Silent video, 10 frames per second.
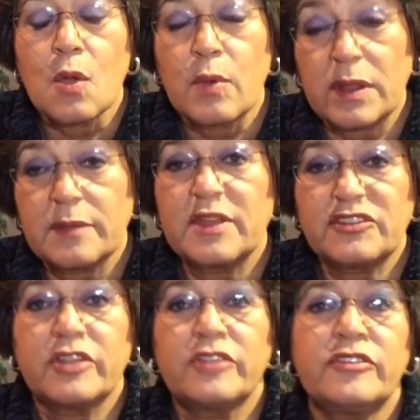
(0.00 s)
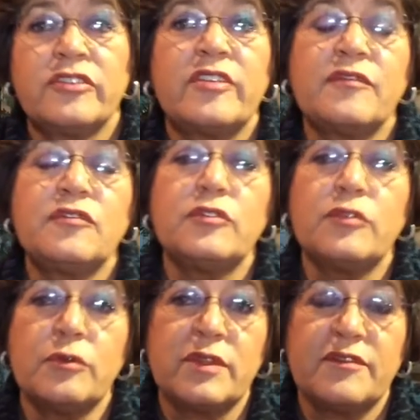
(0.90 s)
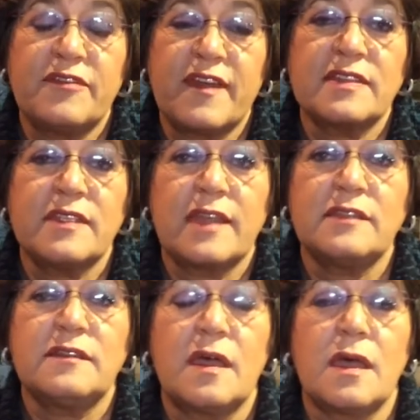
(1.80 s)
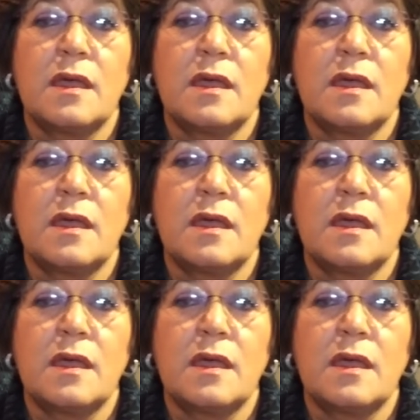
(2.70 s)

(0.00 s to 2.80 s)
Well, the major concerns have to do with the fact that